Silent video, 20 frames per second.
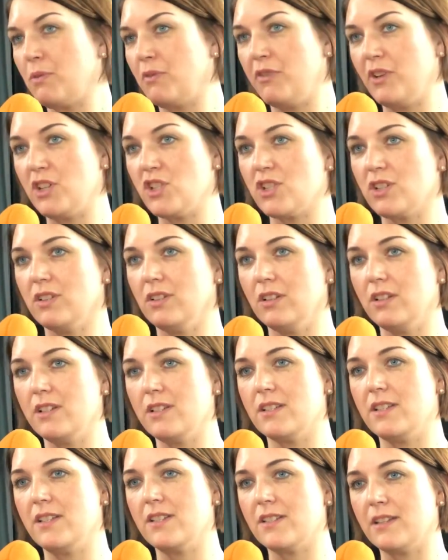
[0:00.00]
professional uh,
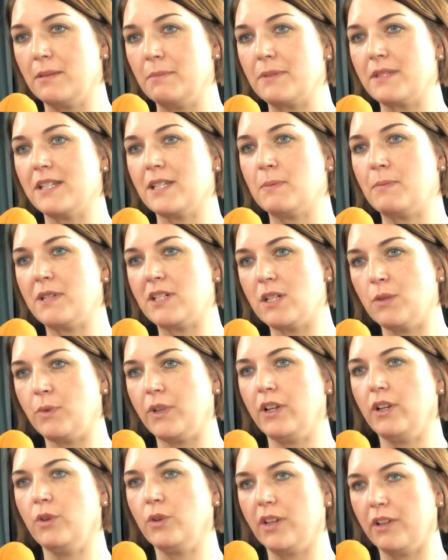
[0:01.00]
systems, especially when
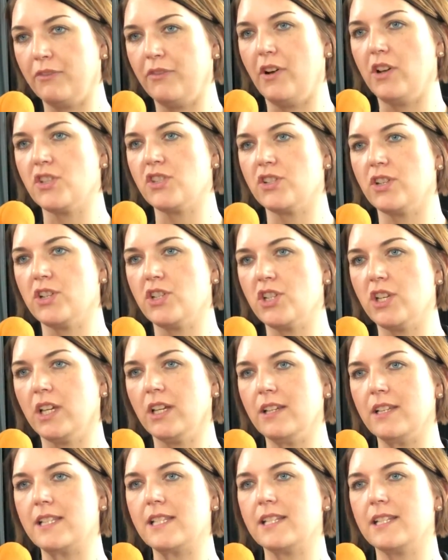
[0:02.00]
you look at fast charging. It's